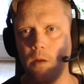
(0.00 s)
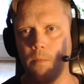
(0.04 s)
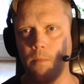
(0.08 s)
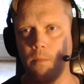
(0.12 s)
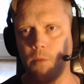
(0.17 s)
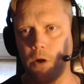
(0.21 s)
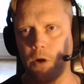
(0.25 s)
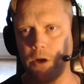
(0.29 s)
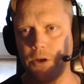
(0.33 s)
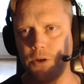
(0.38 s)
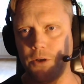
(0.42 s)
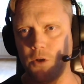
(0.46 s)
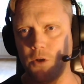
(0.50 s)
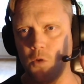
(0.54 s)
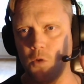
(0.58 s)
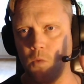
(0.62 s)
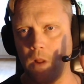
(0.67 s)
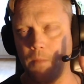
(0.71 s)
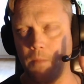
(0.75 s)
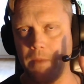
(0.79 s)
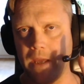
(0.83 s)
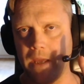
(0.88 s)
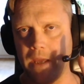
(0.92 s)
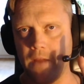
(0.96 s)
Part 2 will
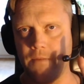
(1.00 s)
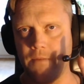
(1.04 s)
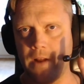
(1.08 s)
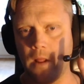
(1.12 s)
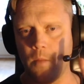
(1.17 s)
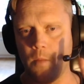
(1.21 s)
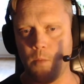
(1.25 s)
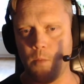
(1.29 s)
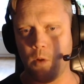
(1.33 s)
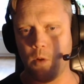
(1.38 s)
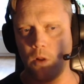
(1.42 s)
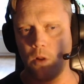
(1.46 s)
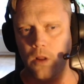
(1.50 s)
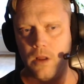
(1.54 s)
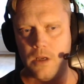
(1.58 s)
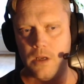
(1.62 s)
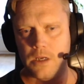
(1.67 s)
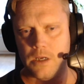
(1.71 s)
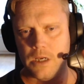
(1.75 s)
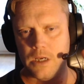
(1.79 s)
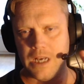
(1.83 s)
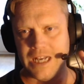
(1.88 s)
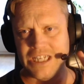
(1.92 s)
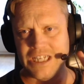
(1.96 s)
be available
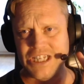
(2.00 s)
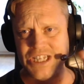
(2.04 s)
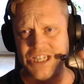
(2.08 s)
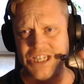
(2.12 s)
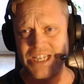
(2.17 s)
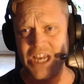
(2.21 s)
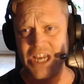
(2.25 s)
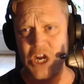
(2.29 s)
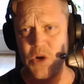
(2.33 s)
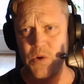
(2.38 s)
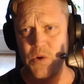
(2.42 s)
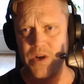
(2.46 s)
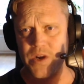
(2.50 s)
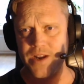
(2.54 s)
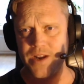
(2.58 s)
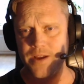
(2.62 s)
soon.